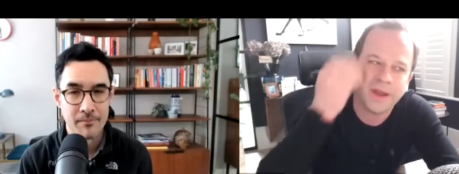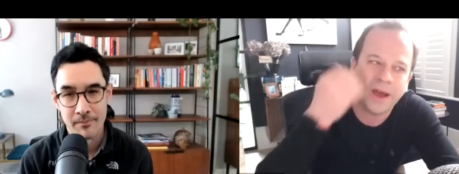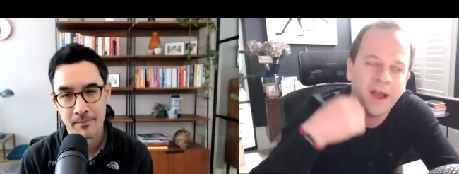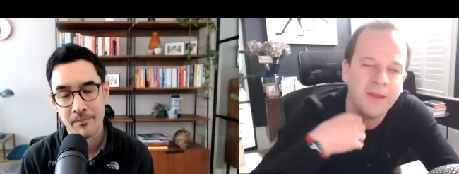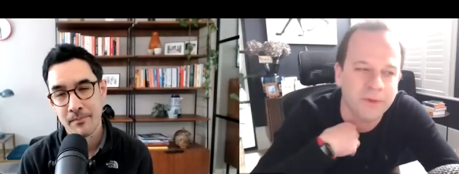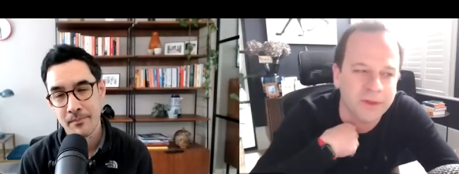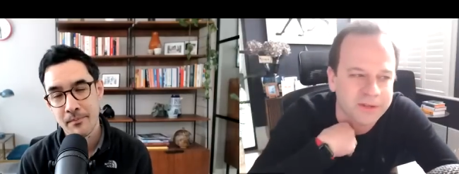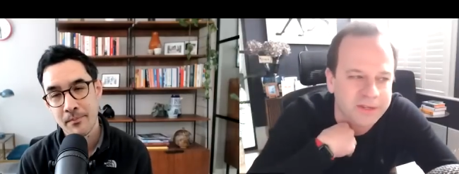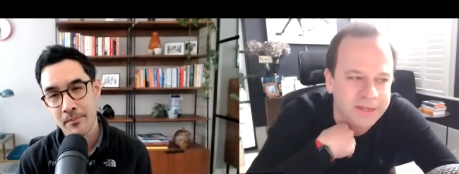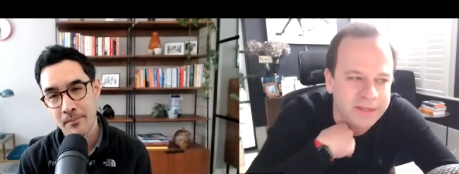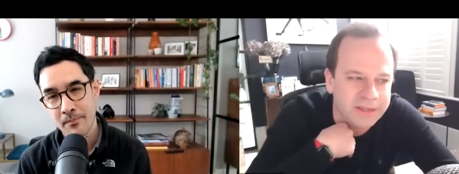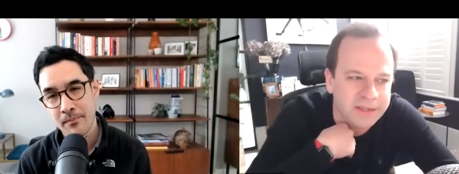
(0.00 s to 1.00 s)
Speaker 1: But I
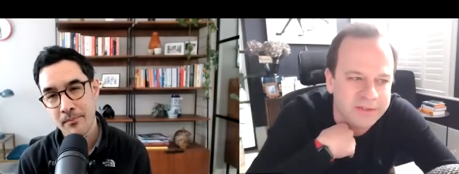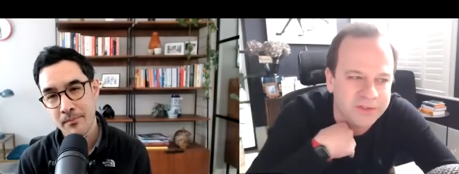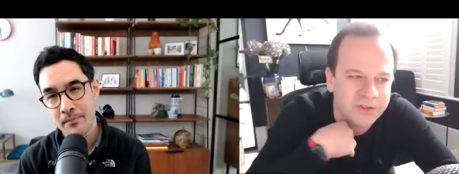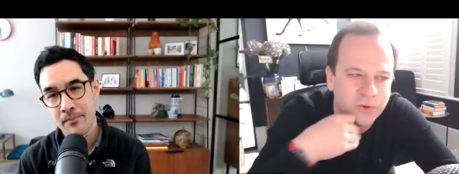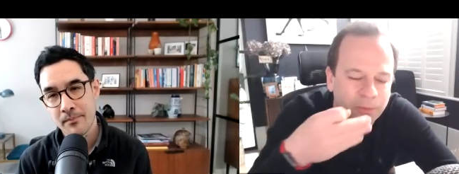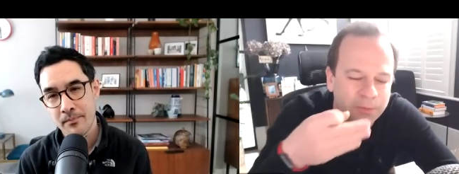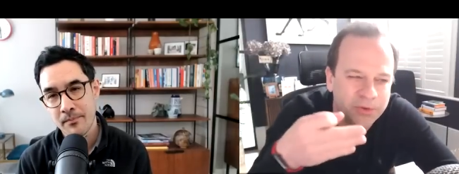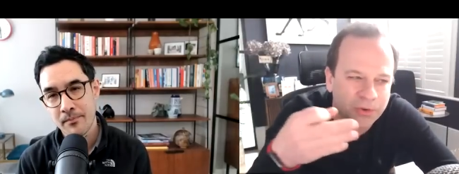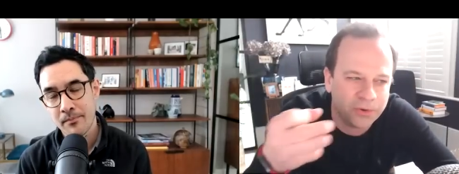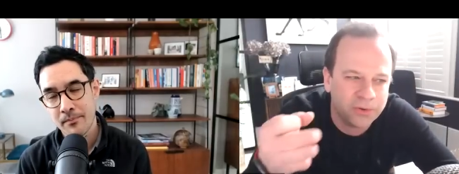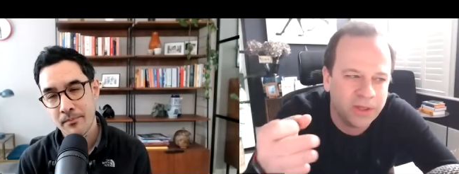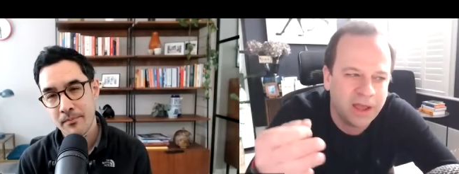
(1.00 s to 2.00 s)
would, so you're
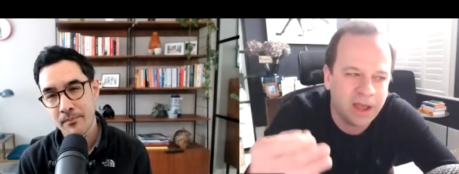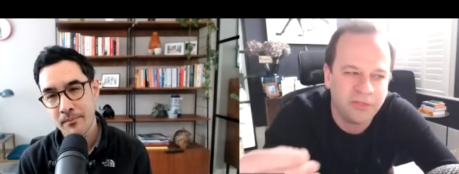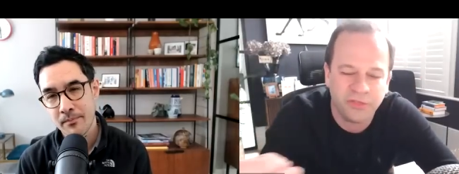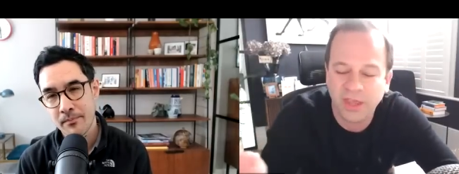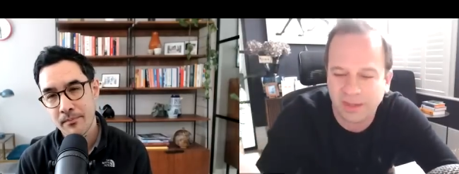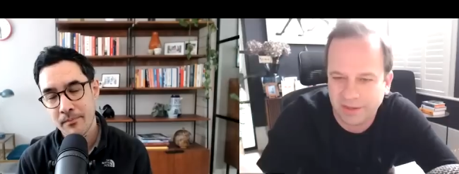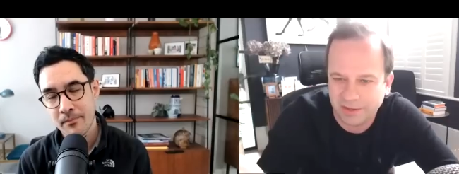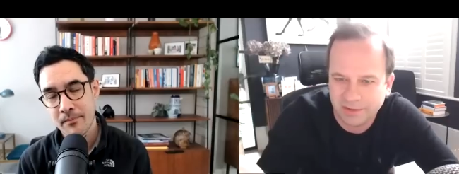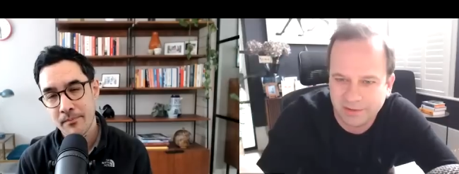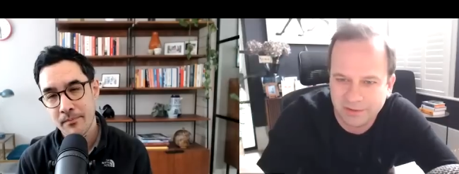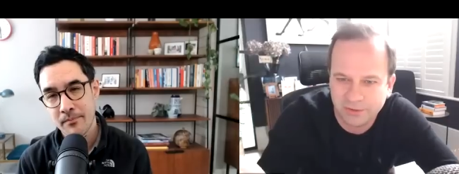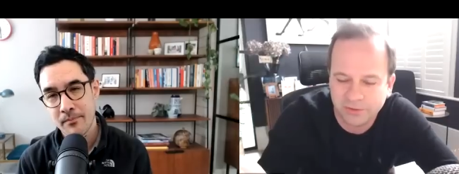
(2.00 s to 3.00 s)
you're, I
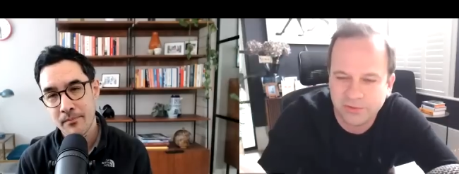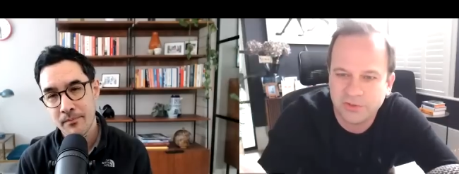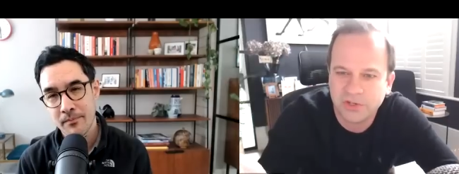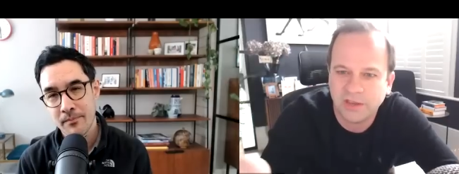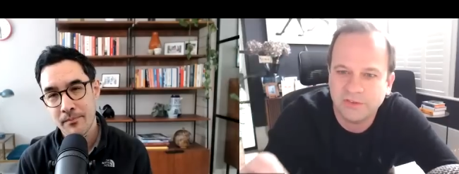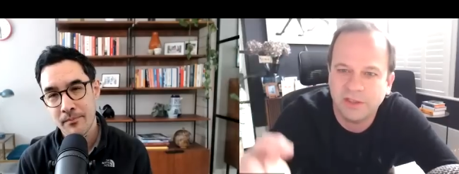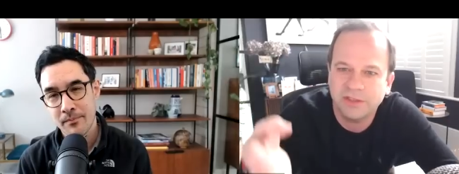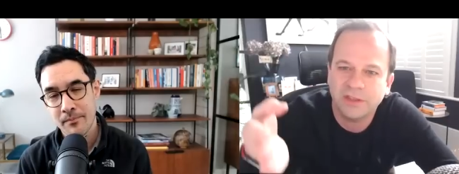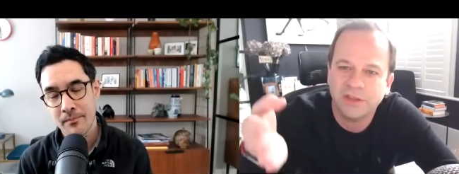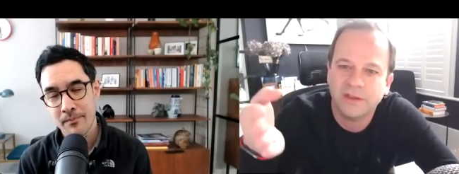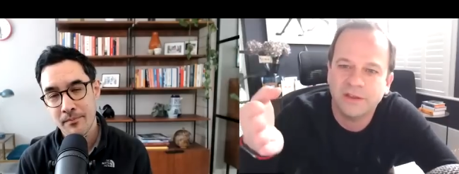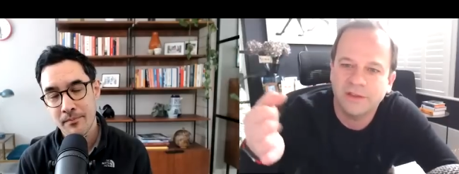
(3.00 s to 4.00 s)
think you're
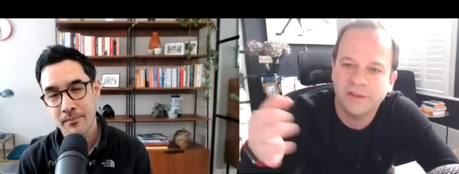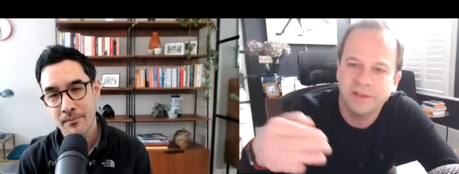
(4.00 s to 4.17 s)
suggesting that